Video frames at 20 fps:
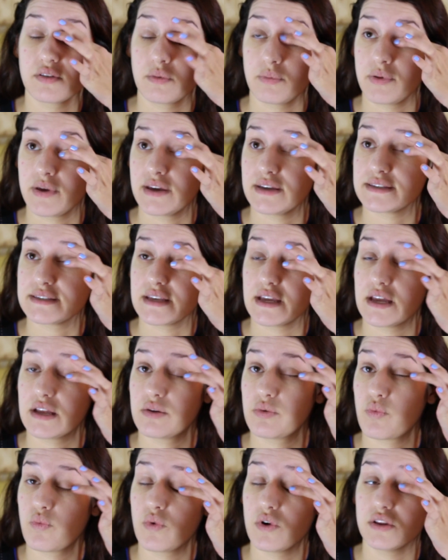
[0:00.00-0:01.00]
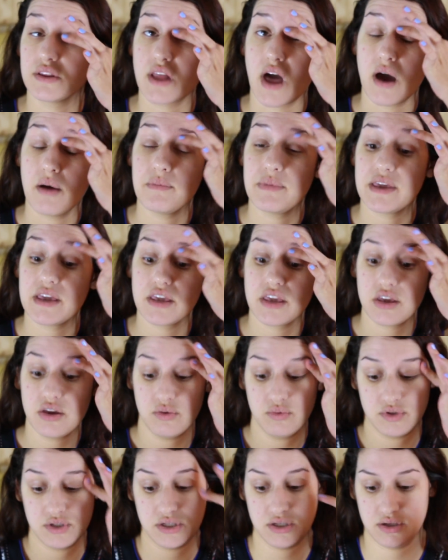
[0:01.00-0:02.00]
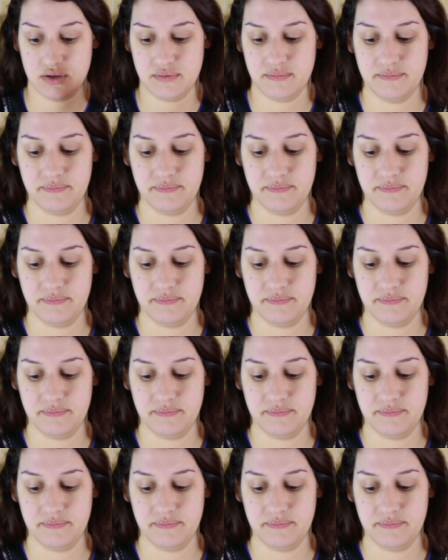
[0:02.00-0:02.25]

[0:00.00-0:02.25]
the place and will not be cute.